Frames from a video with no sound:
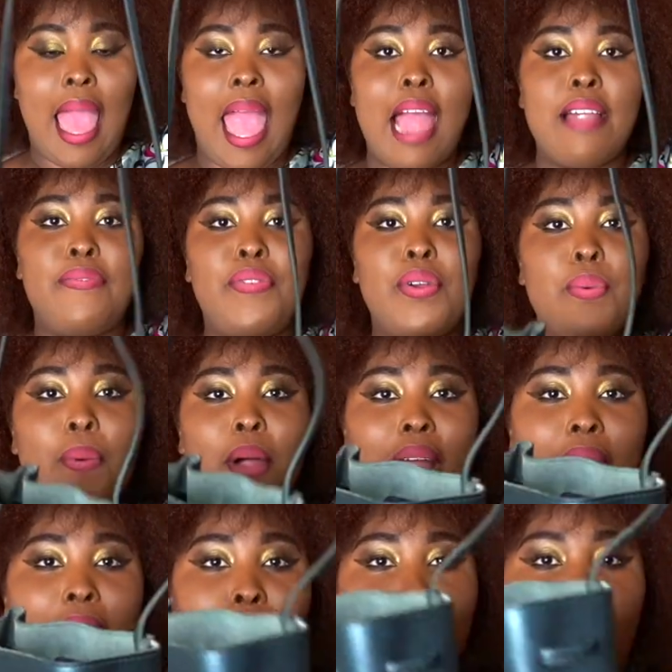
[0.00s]
Everywhere
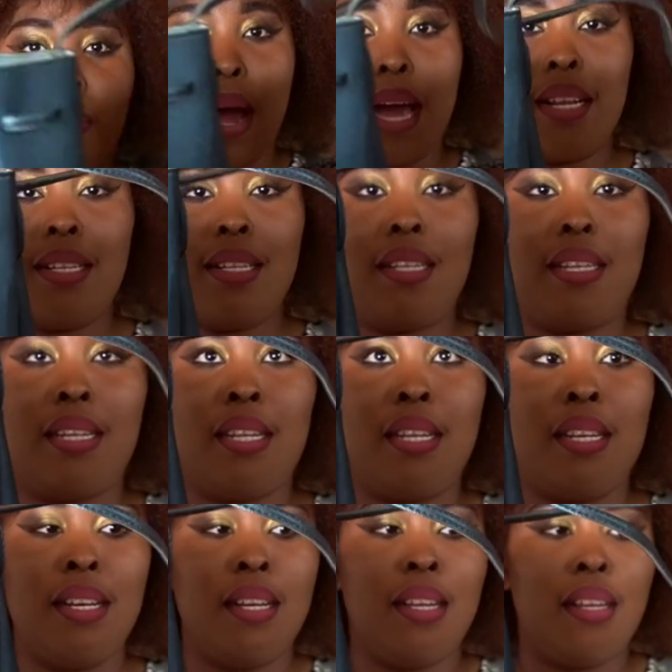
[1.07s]
I went,
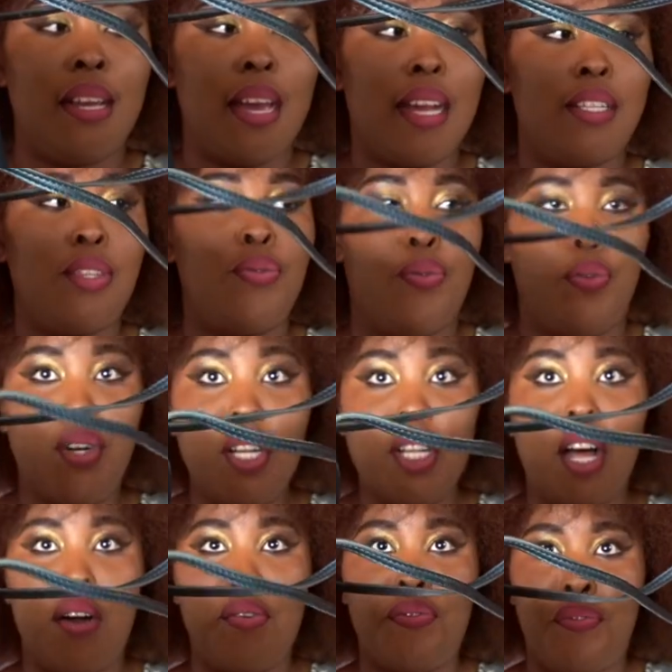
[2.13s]
it's
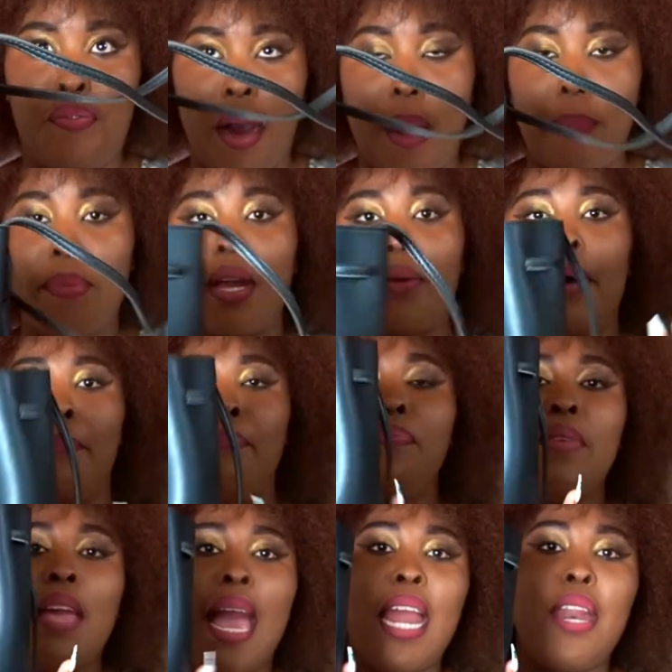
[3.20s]
full of foam. Anyway,
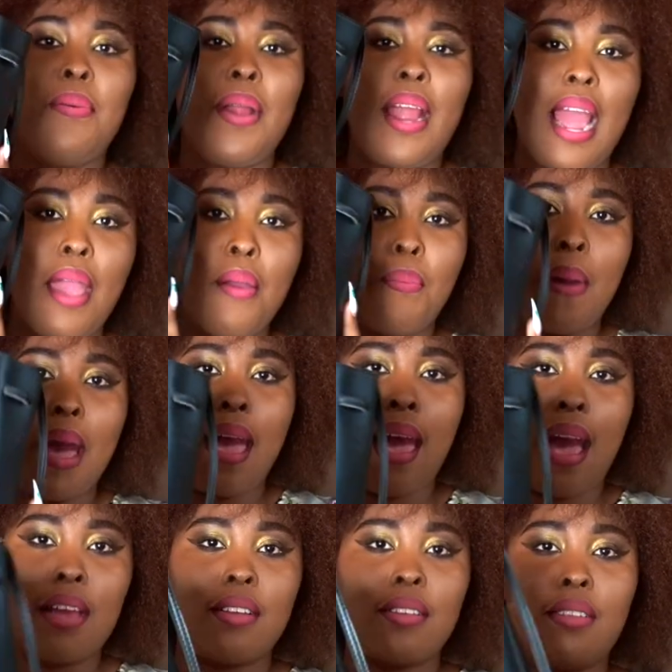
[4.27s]
anywhere I
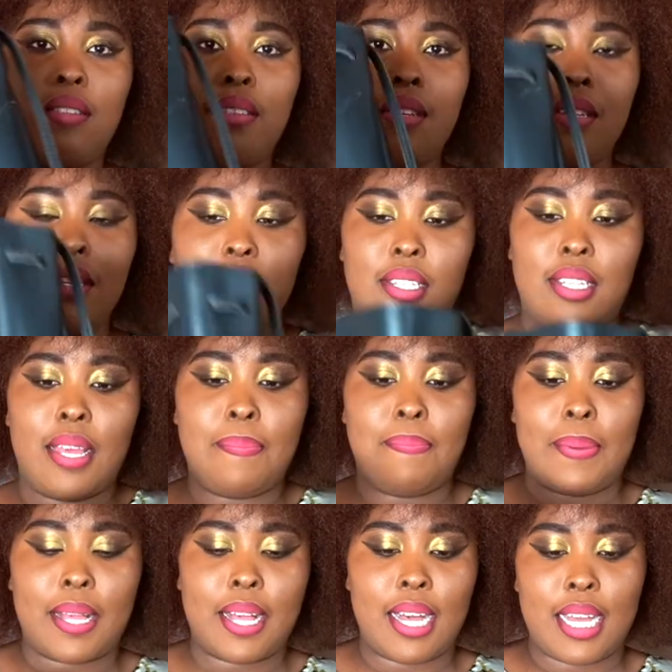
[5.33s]
went, I used to use it
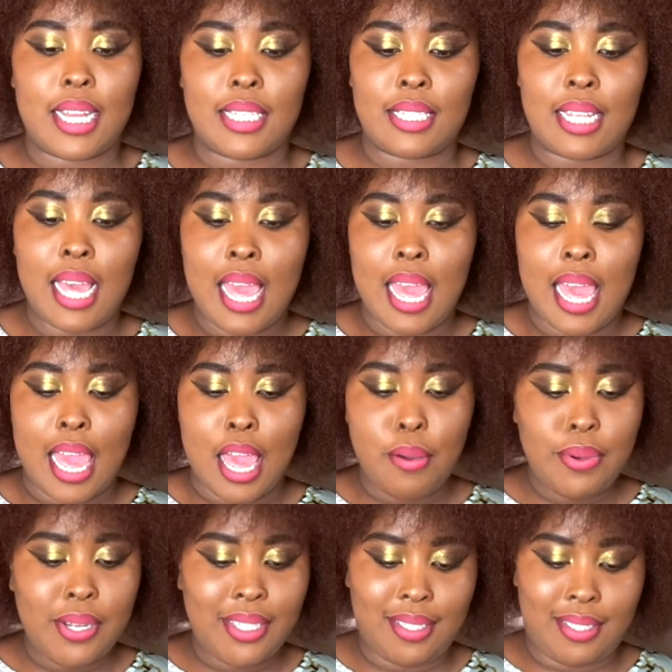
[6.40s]
because it
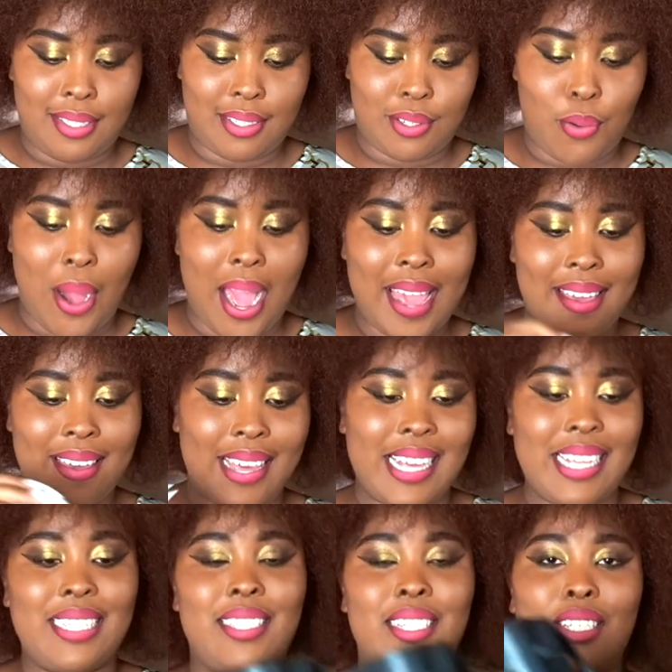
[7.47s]
was quite
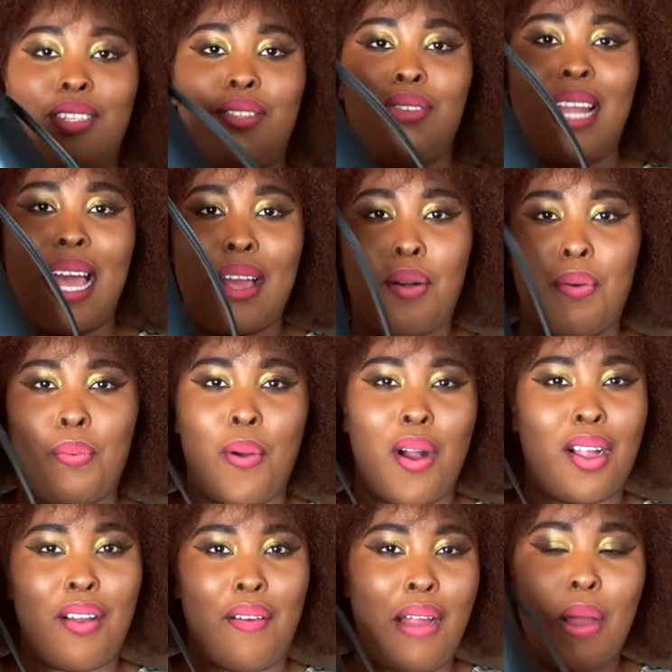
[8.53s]
easy to like
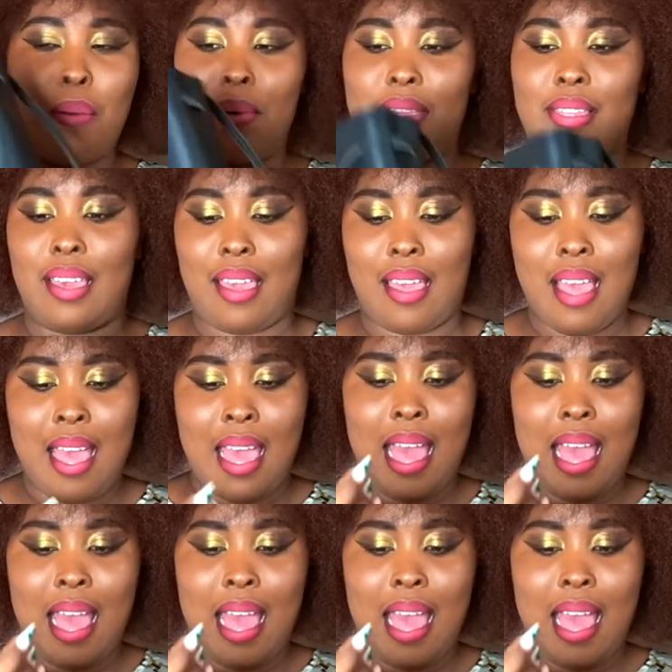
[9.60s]
walk around with it.